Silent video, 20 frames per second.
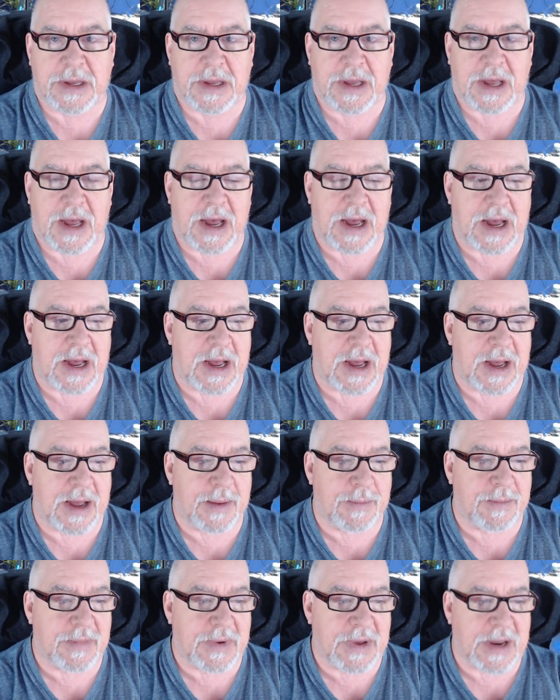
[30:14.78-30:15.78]

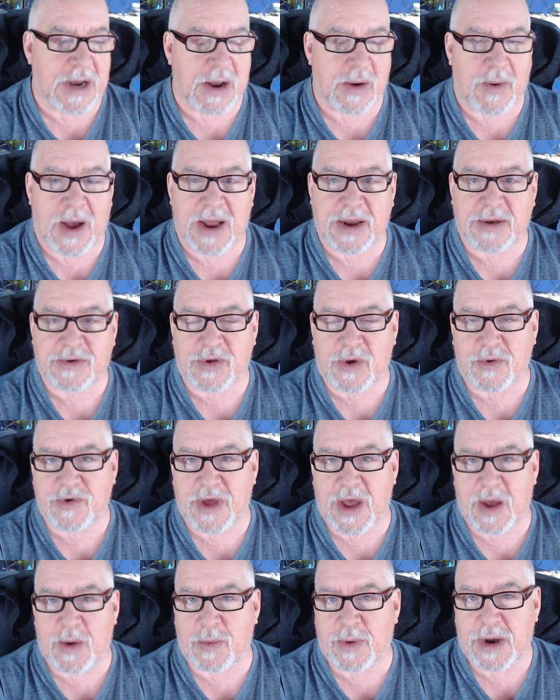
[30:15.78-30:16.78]
Uh, you know, I told
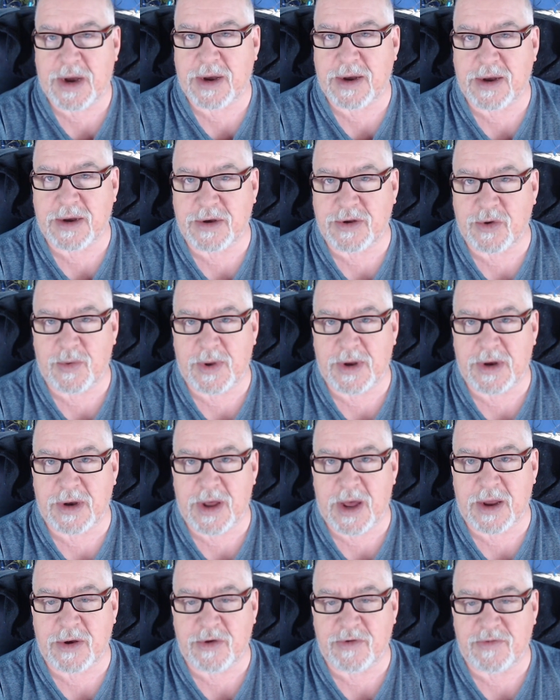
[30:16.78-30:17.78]
you I wanted to do a,
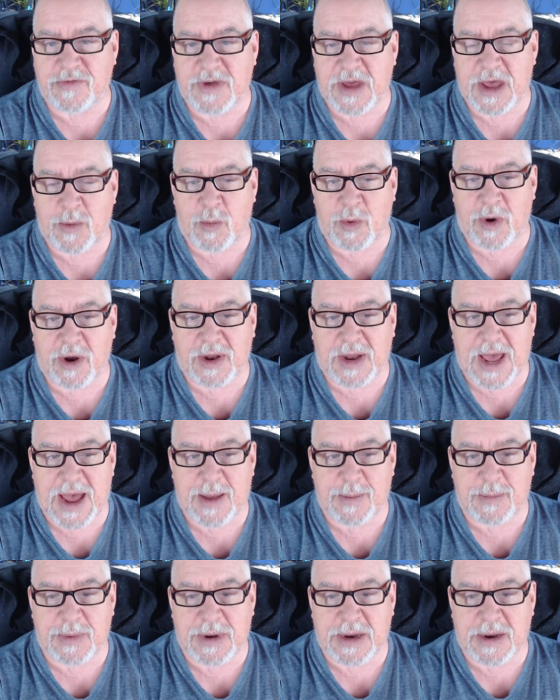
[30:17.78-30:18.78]
a new VMware
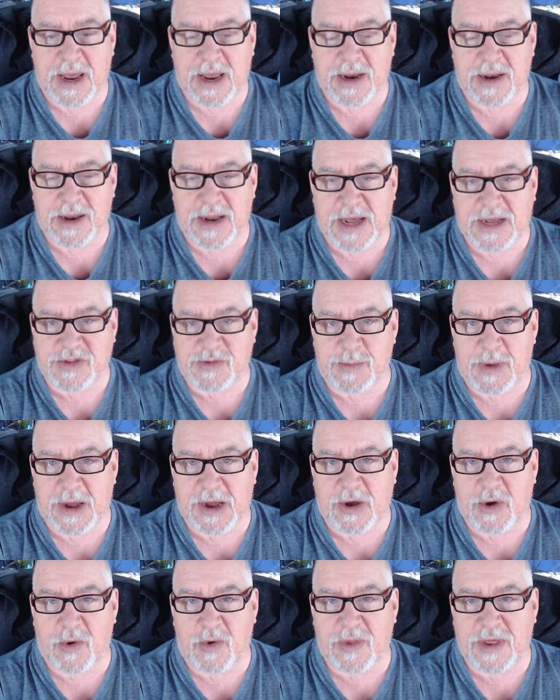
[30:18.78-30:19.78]
lab, and, and that's my
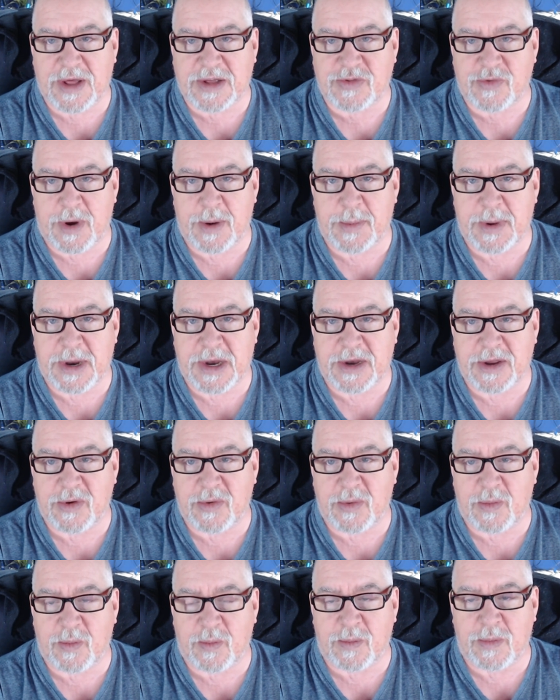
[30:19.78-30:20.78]
goal. That's what I'm going to
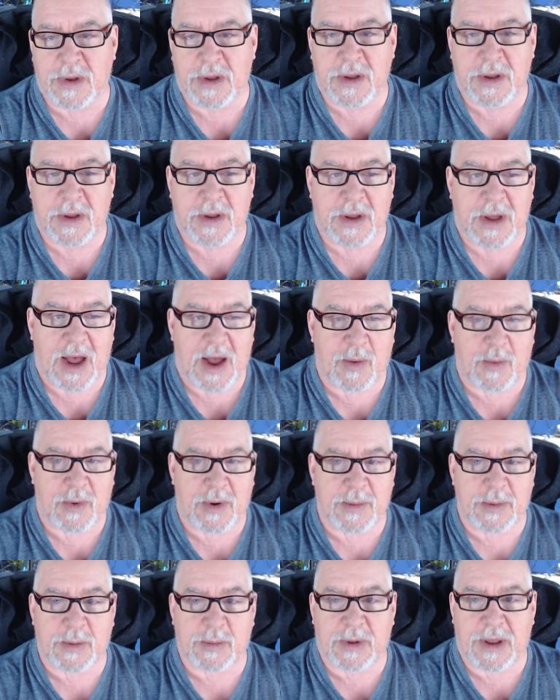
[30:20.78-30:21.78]
do. I want
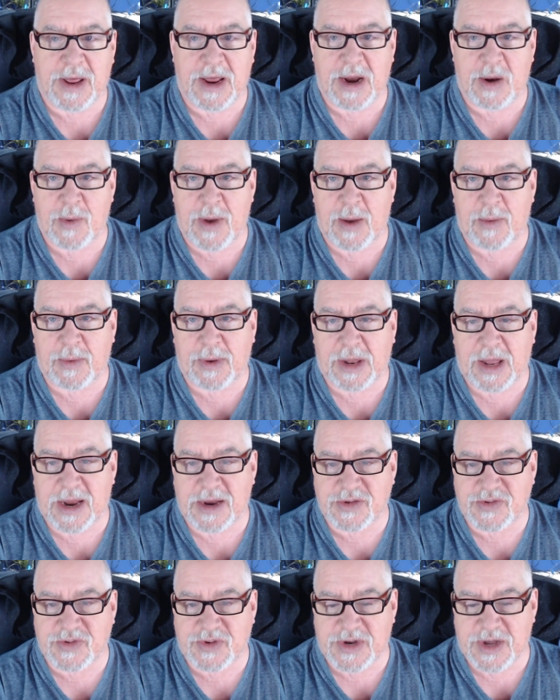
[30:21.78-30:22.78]
to be playing around with a
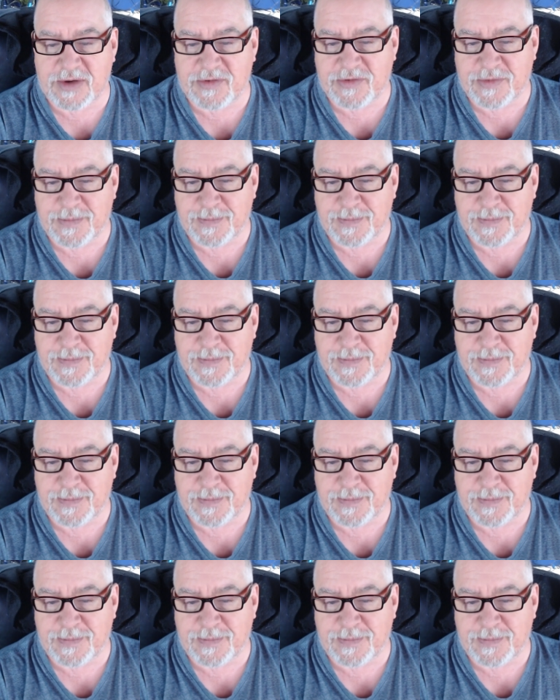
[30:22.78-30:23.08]
lot of stuff.